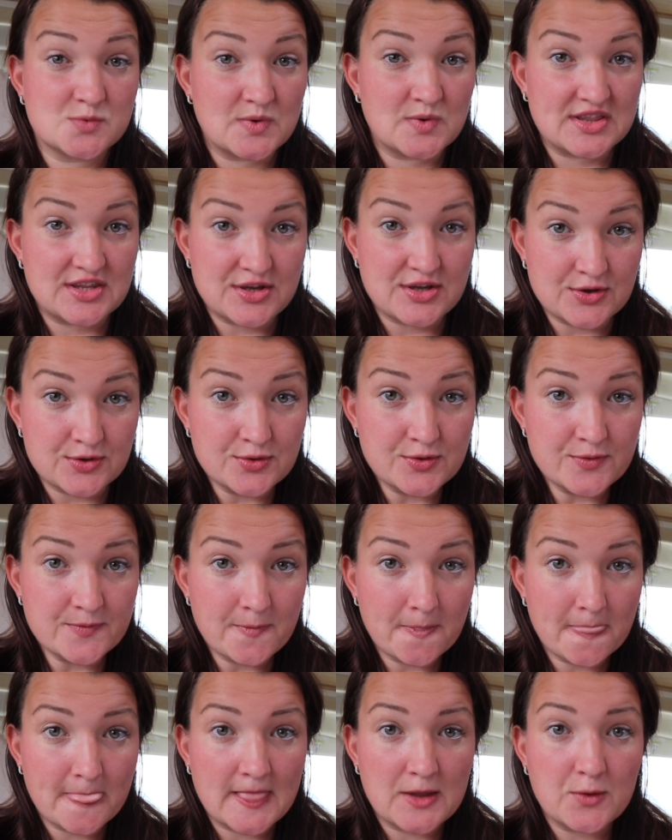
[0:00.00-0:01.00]
with you
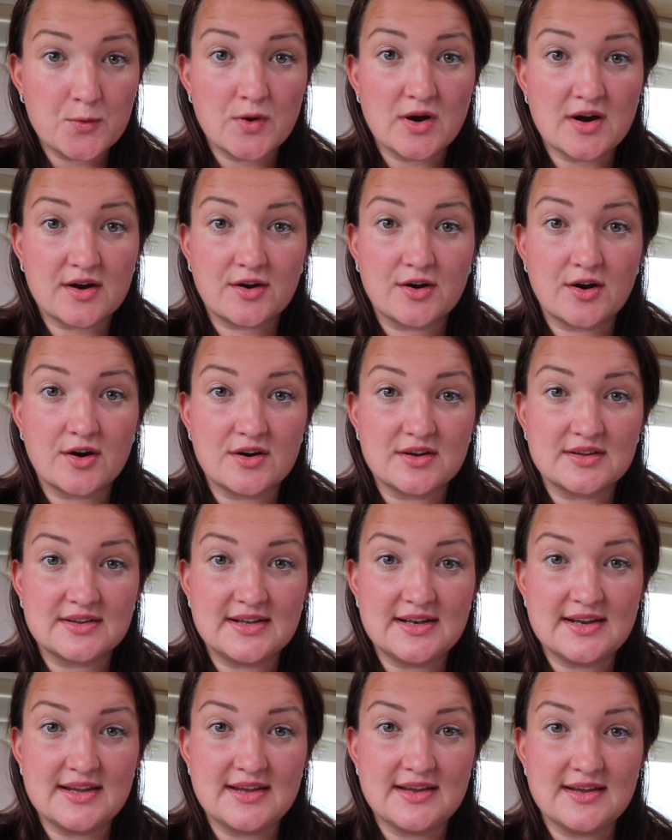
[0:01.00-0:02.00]
who are
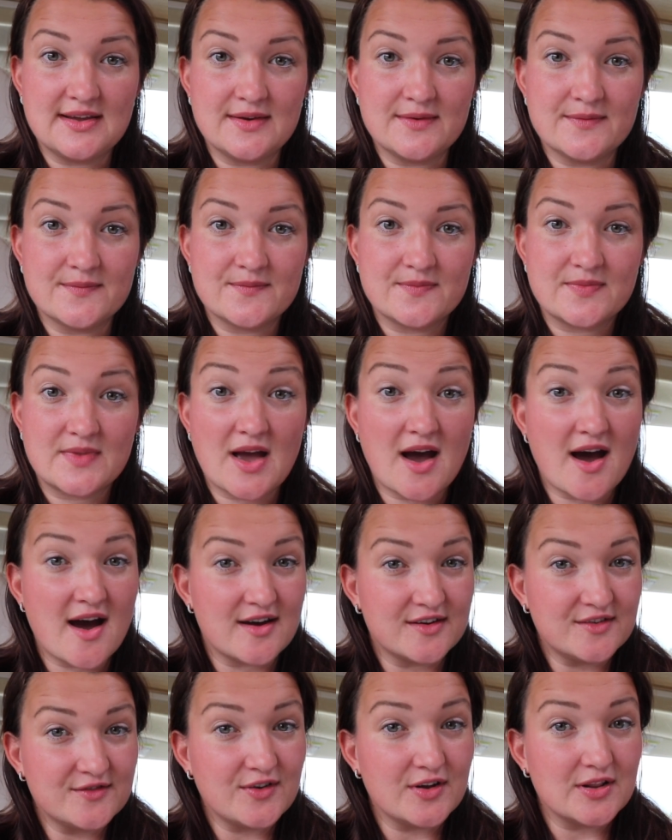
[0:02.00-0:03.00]
currently
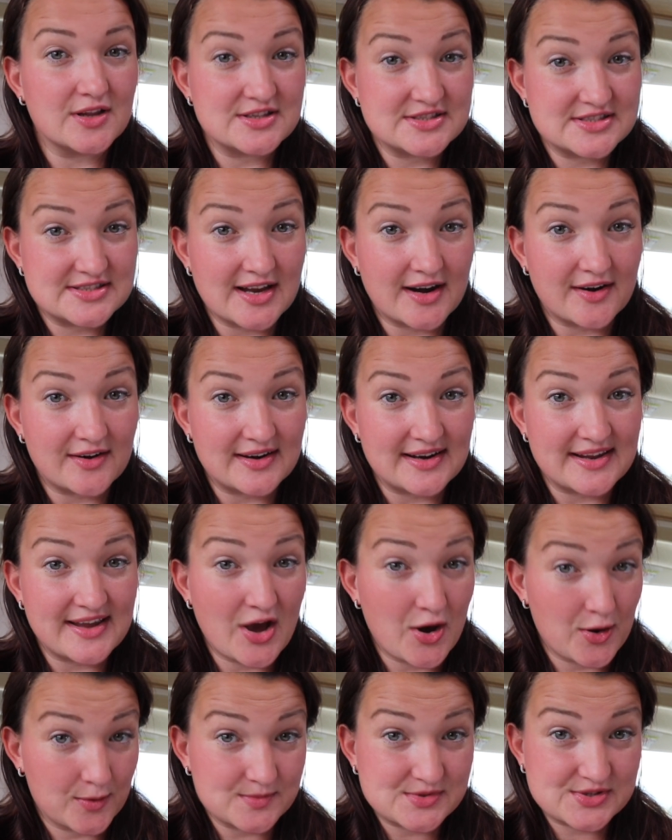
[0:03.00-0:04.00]
involuntarily
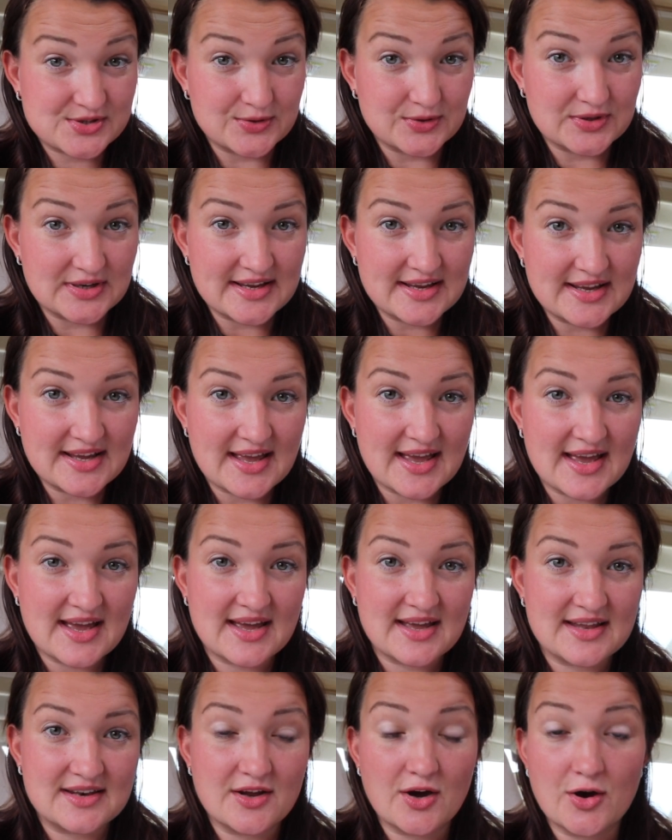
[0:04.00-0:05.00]
homeschooling,
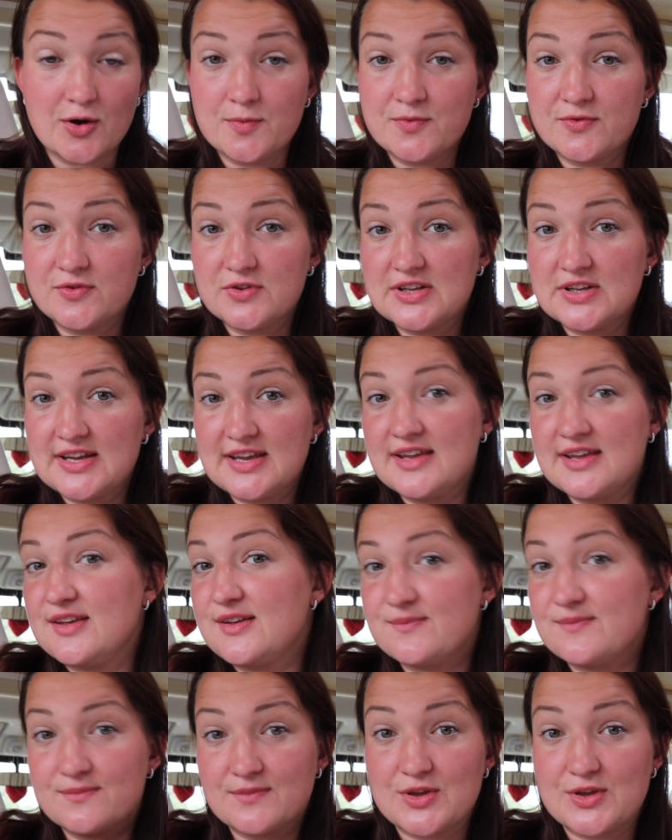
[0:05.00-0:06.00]
and
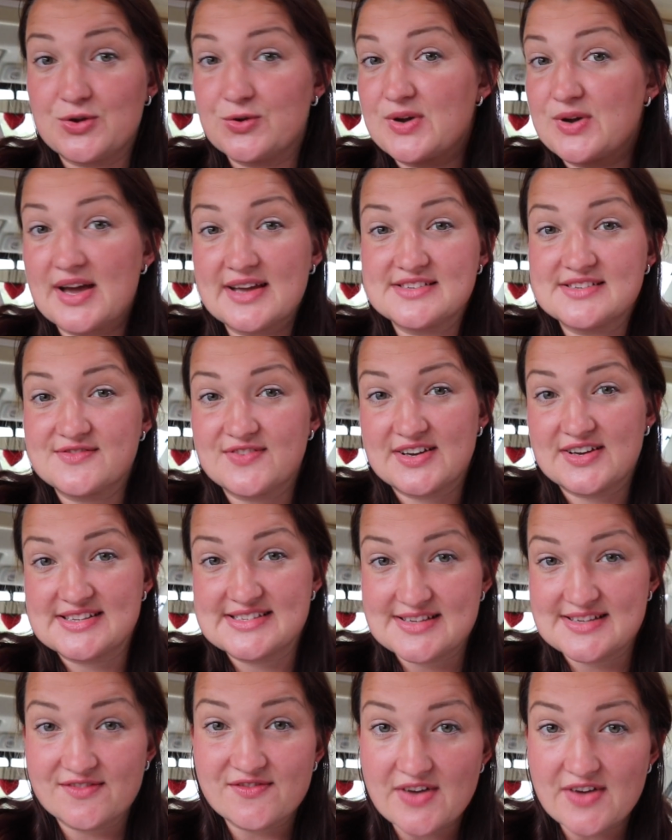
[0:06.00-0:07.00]
hopefully you guys find
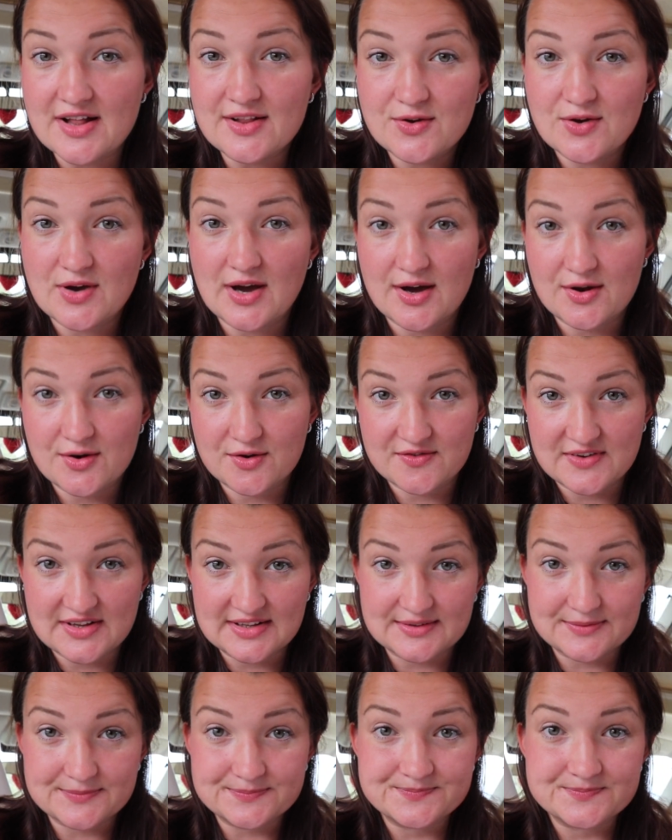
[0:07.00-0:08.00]
some value out of
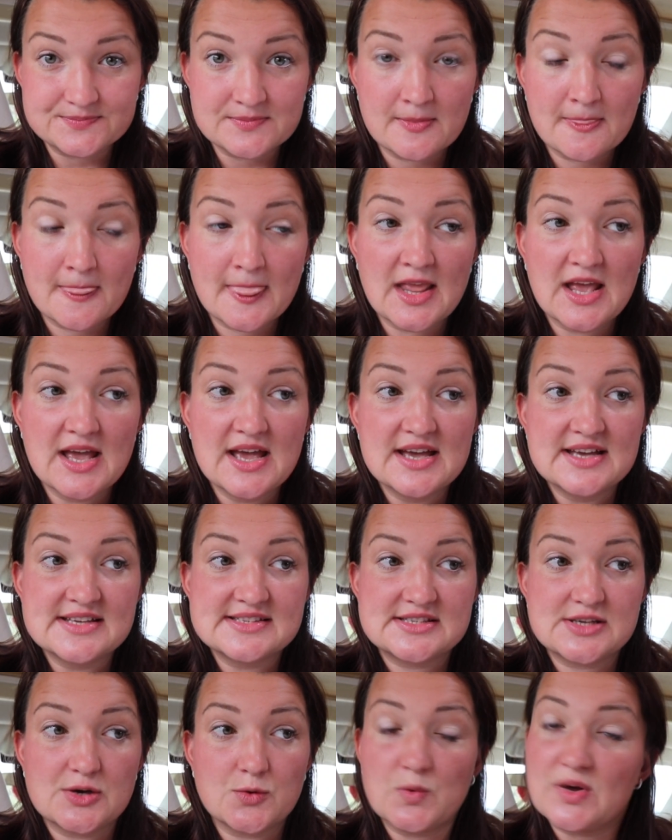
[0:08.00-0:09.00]
it.
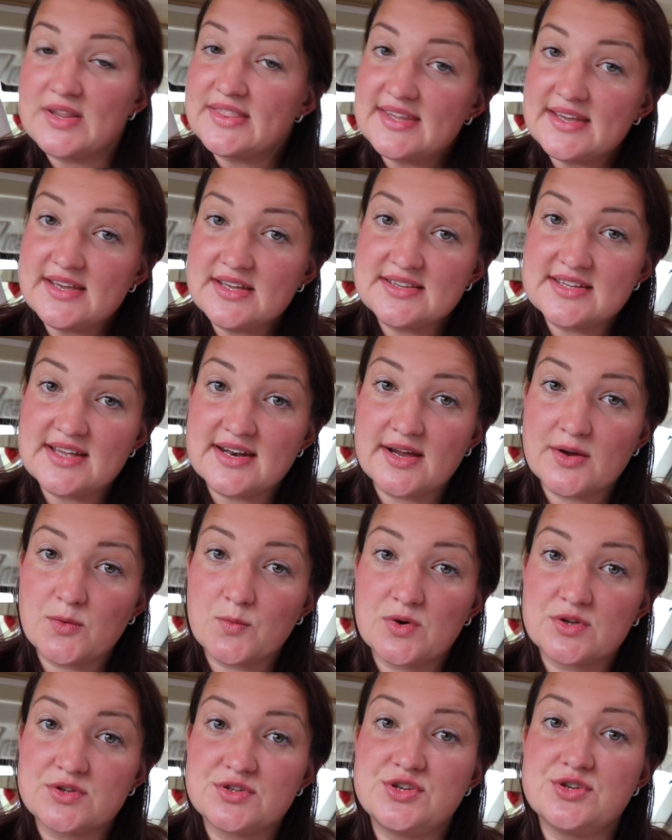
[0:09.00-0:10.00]
So one thing that I
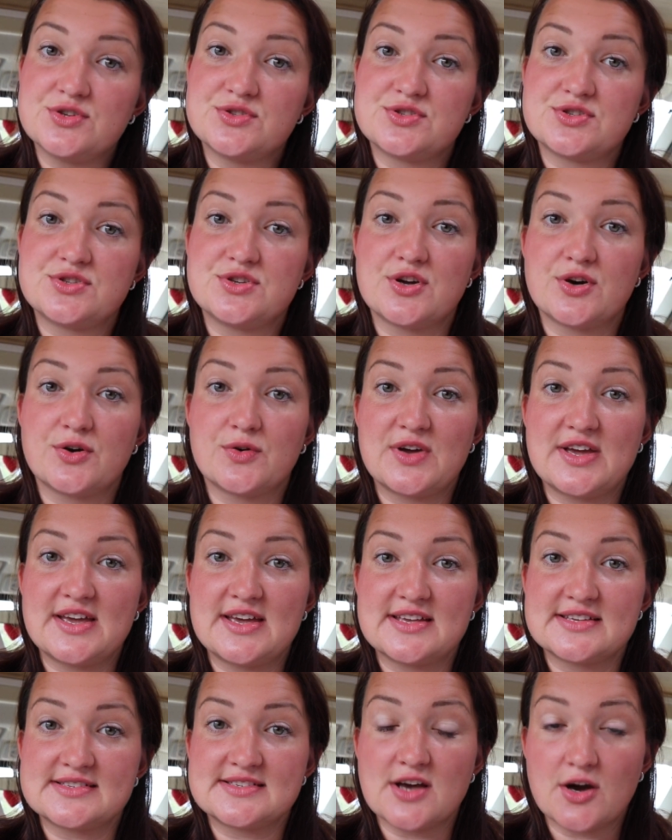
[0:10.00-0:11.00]
want you to know
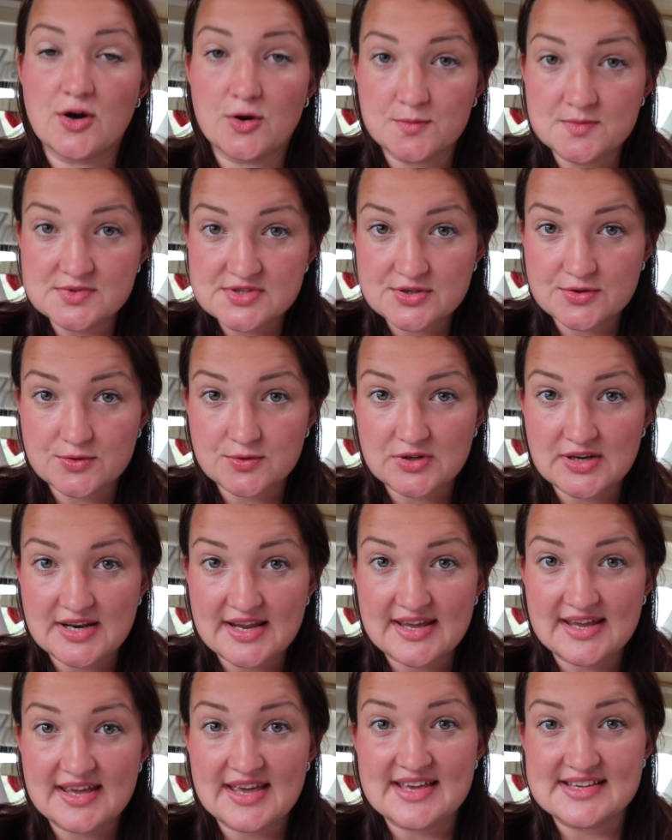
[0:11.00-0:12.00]
is
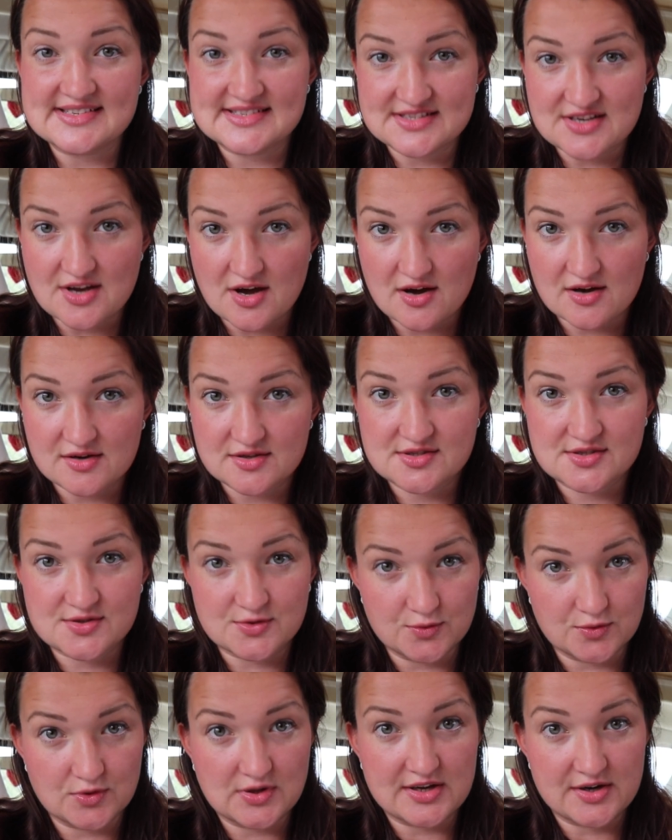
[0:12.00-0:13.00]
homeschooling is not
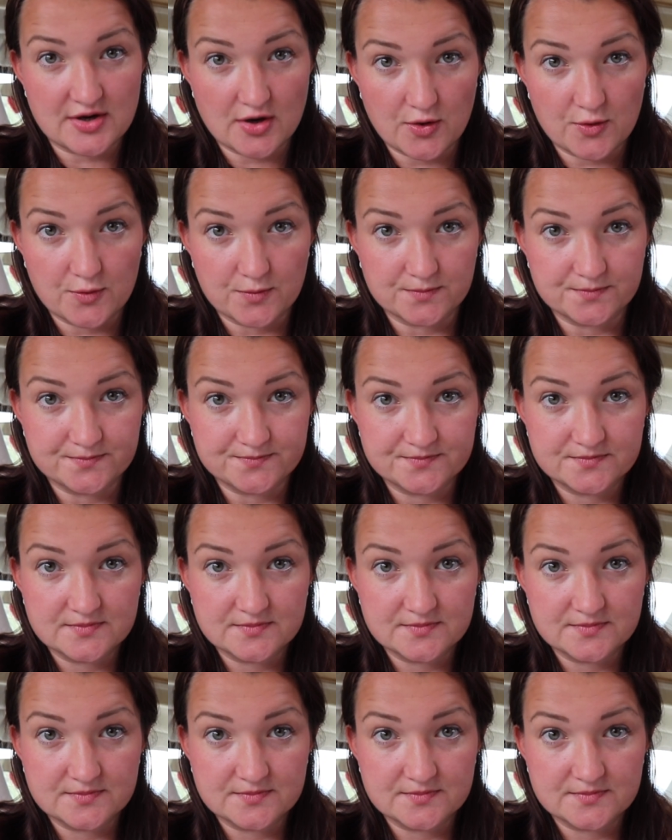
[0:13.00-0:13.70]
school at home.